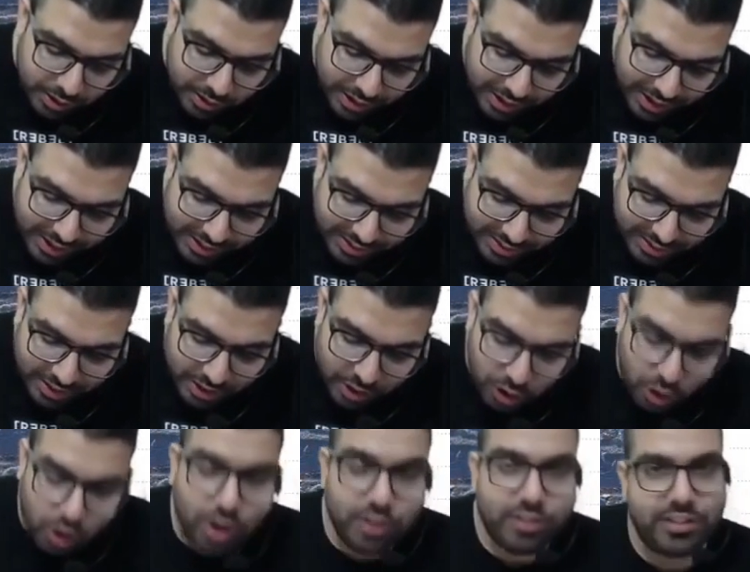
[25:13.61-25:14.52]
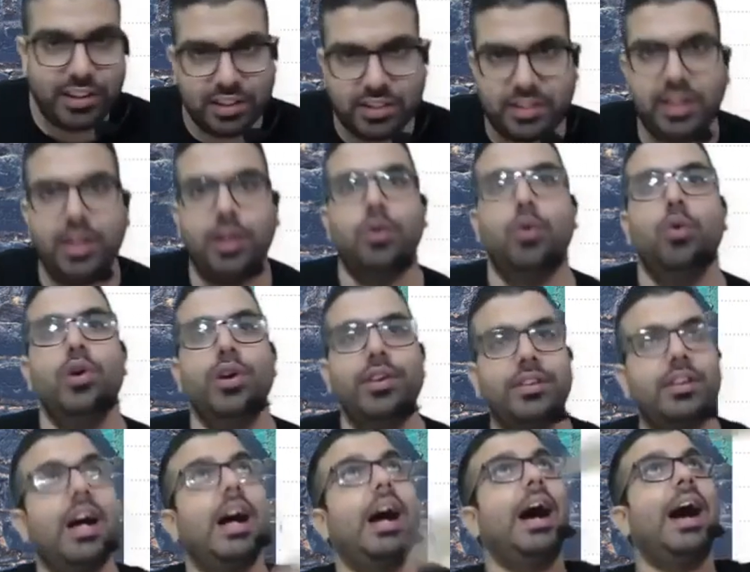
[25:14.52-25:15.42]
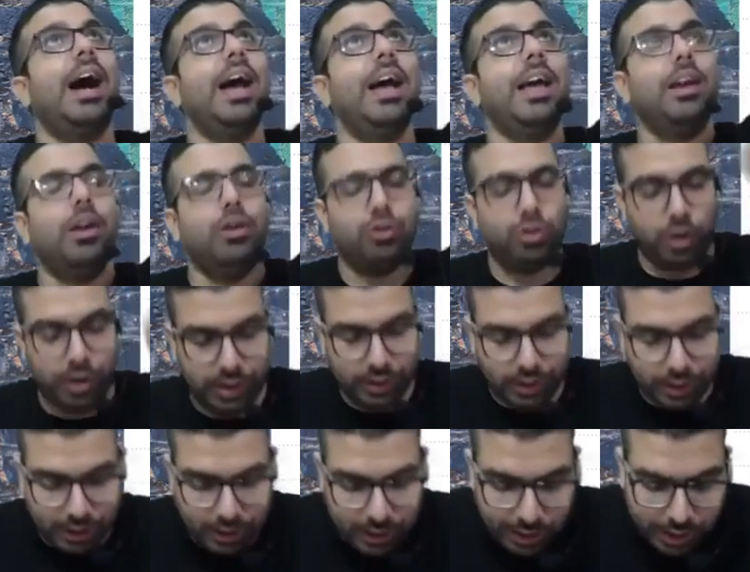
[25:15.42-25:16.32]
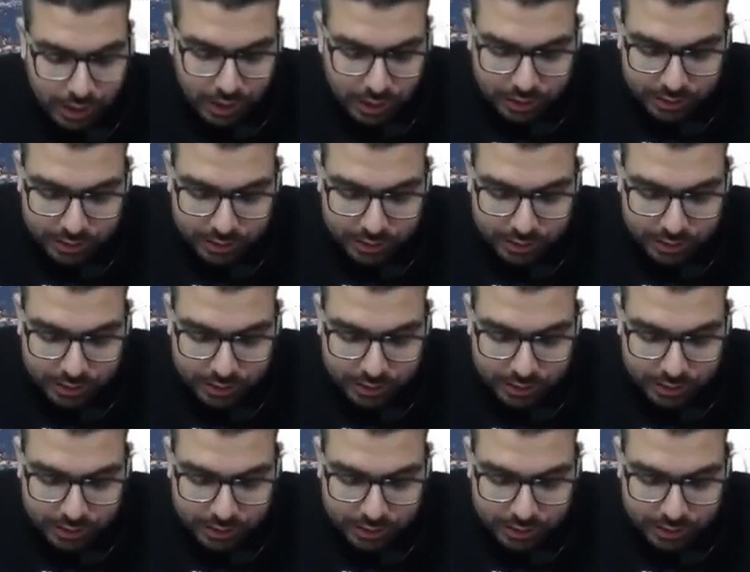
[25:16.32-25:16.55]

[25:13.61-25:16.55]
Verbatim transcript: AC or JC, who is the higher authority,